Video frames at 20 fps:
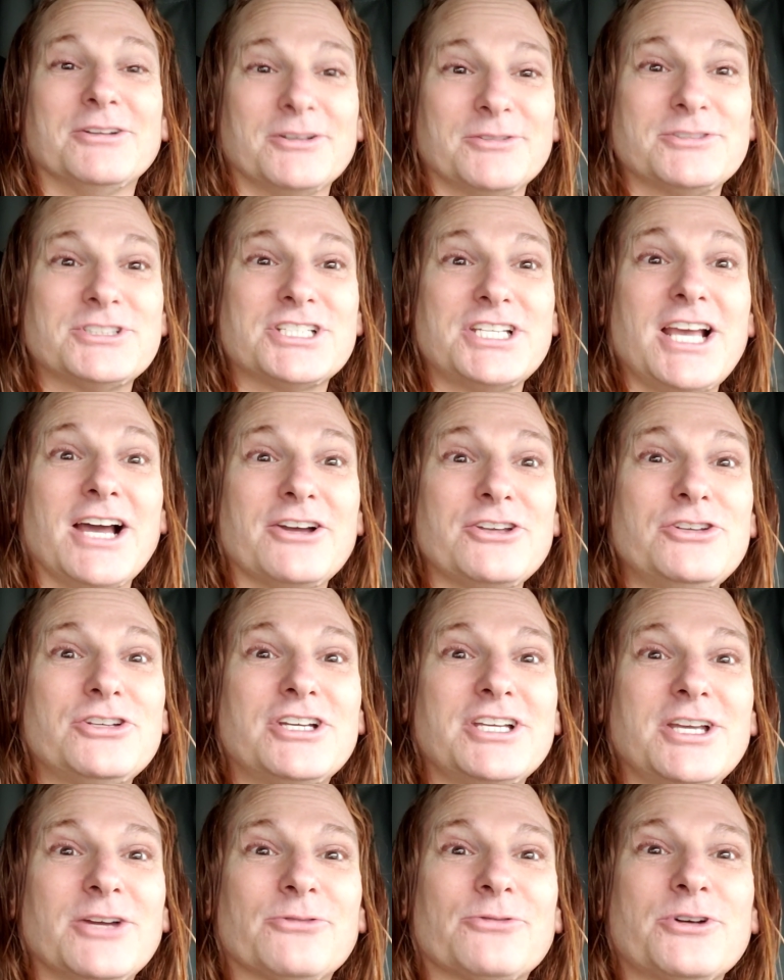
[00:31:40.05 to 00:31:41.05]
see how you
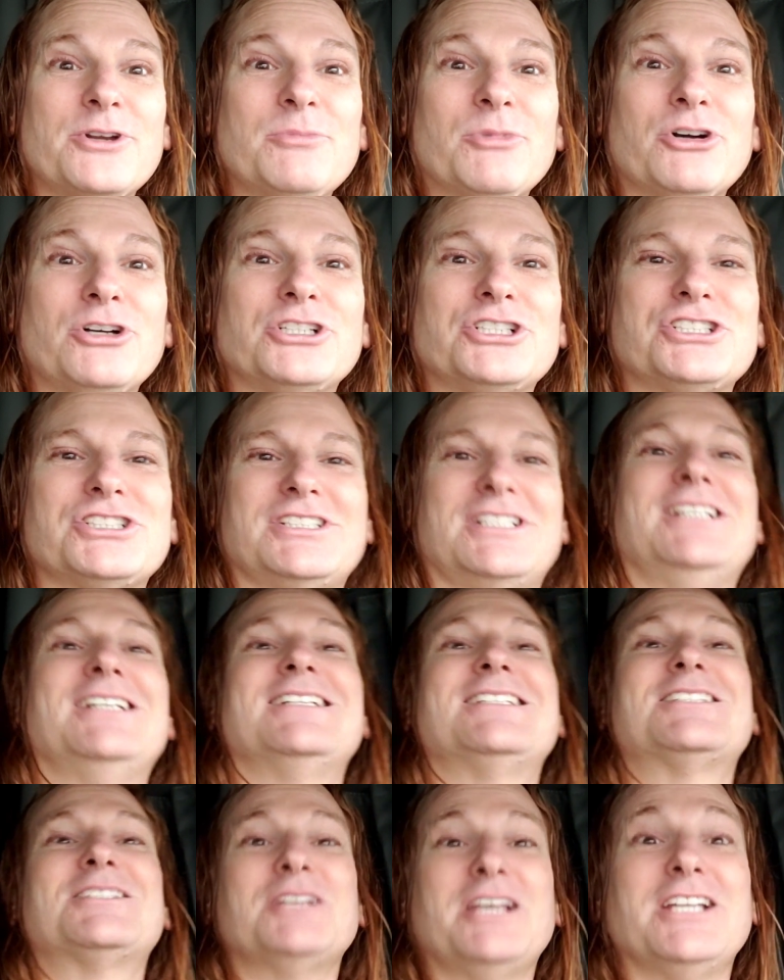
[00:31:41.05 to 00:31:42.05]
can get free merch.
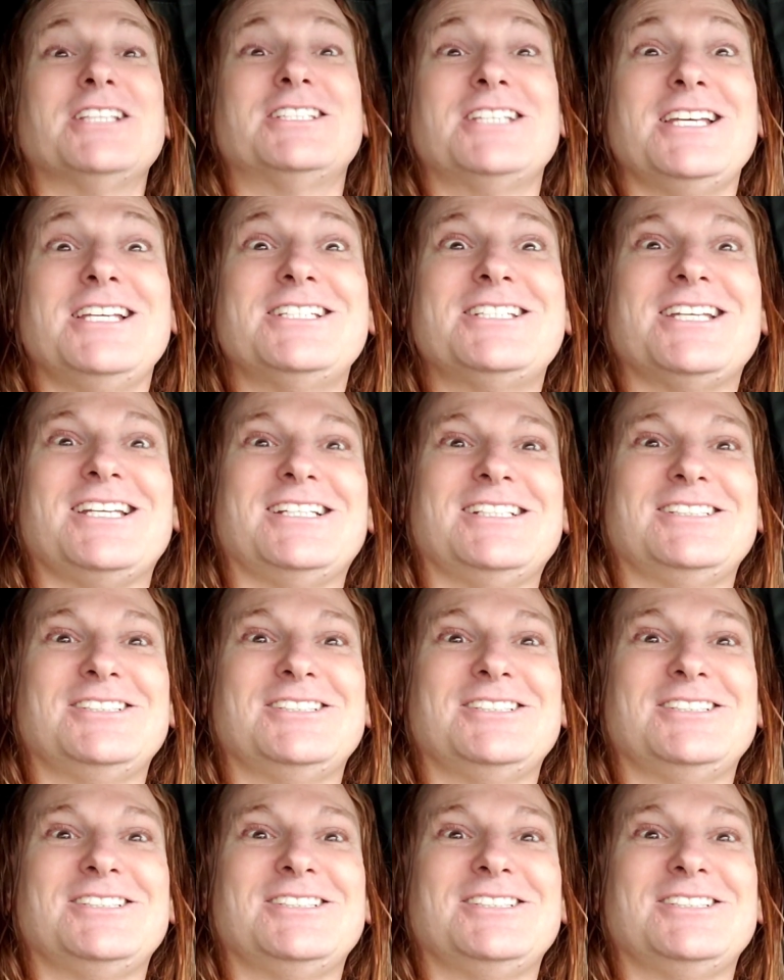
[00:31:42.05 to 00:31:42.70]
It's easy.